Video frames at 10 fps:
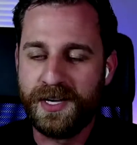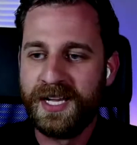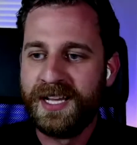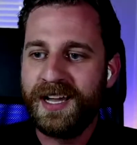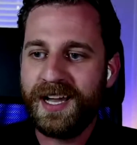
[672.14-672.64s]

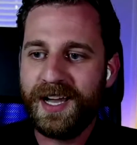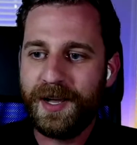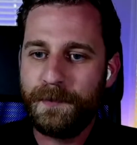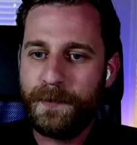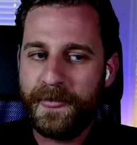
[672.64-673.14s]

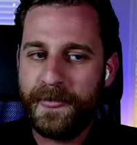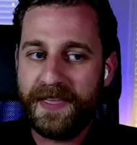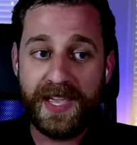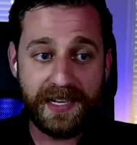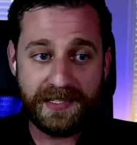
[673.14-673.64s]
And they
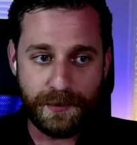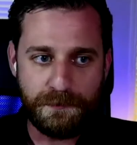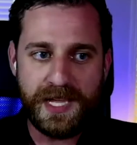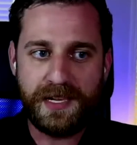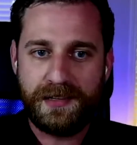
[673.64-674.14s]
can
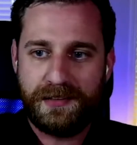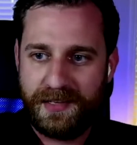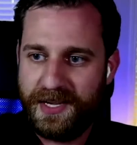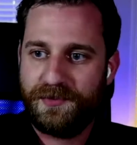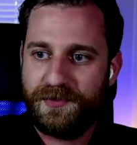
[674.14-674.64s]
submit
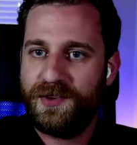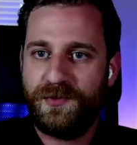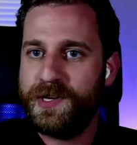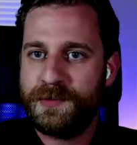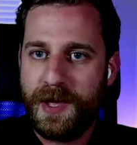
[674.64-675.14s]
their
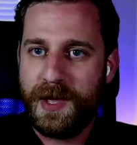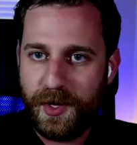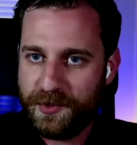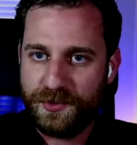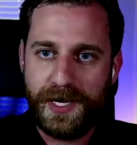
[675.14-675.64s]
voice memo
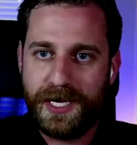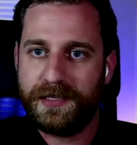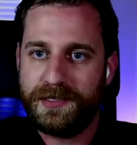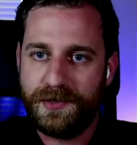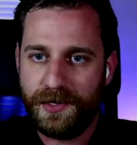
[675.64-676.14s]
directly
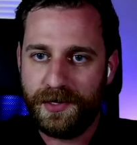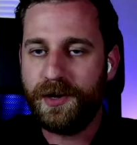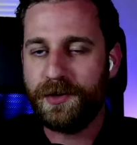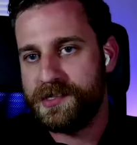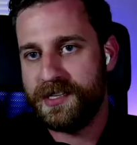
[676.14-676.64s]
to the
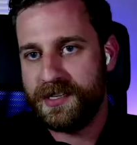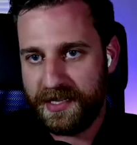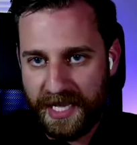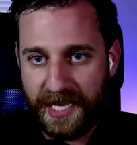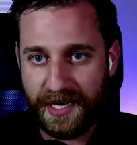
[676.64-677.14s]
host, and then they
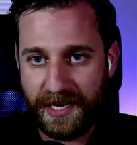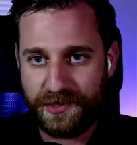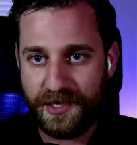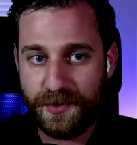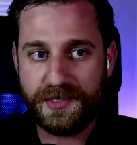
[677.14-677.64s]
can actually
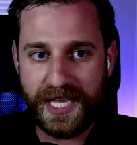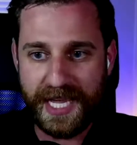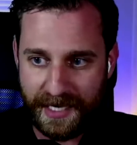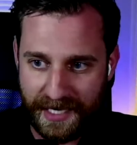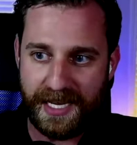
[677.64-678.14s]
use that
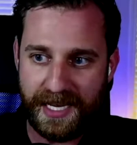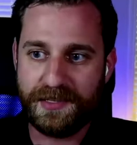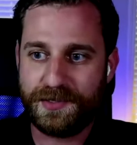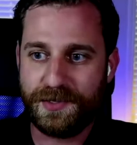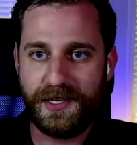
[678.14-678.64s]
and
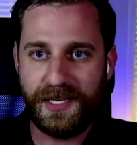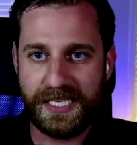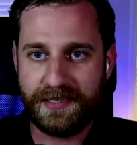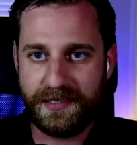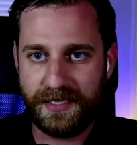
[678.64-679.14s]
insert it
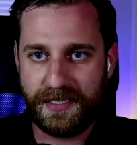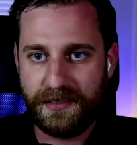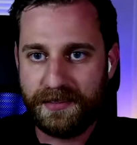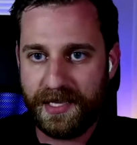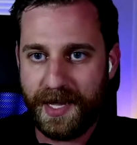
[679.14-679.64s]
into
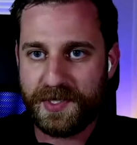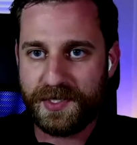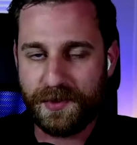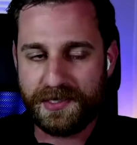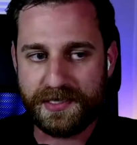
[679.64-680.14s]
the
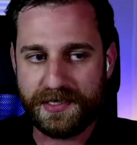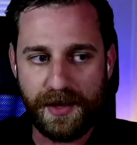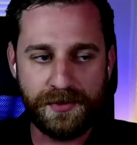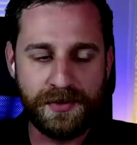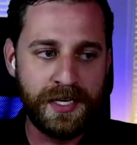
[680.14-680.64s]
episode itself.
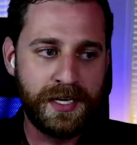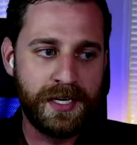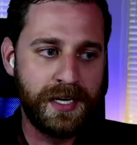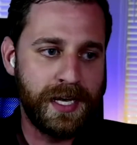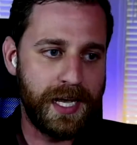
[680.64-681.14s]

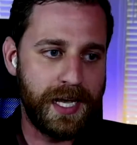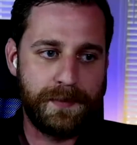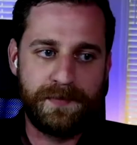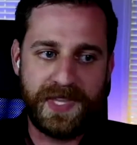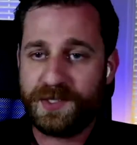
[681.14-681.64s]

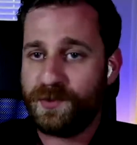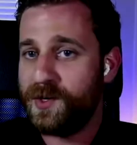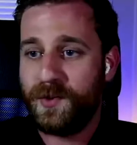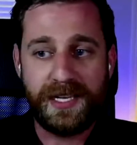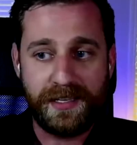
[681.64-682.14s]
That's one
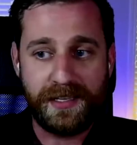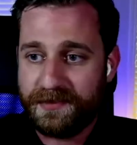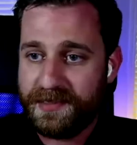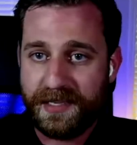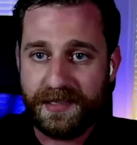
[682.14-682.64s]
way to
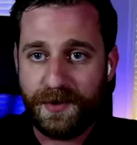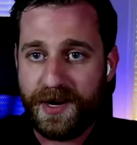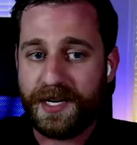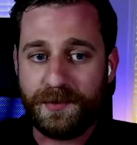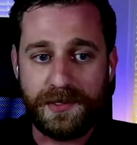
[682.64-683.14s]

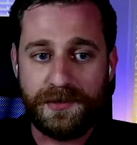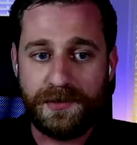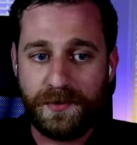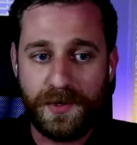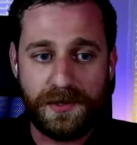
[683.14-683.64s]
interact with
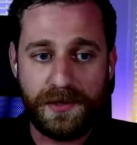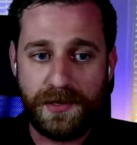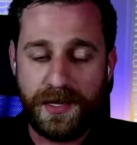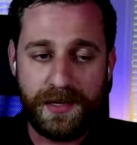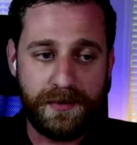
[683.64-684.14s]

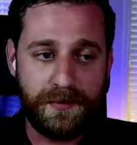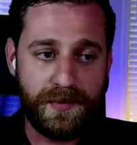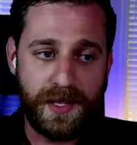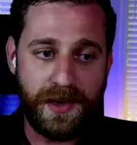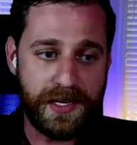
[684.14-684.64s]

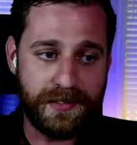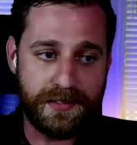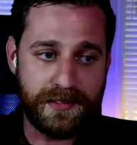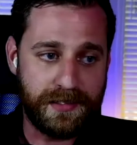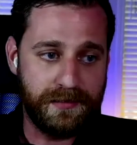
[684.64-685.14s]
the
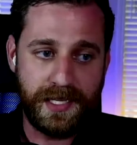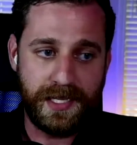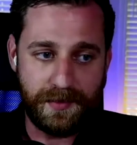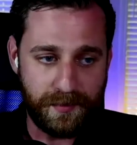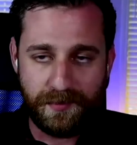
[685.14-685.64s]
audience and
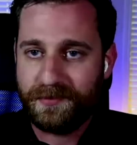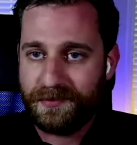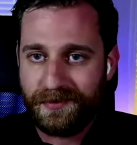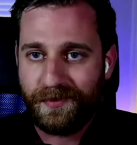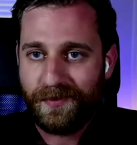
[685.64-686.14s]

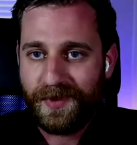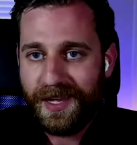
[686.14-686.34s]
kind of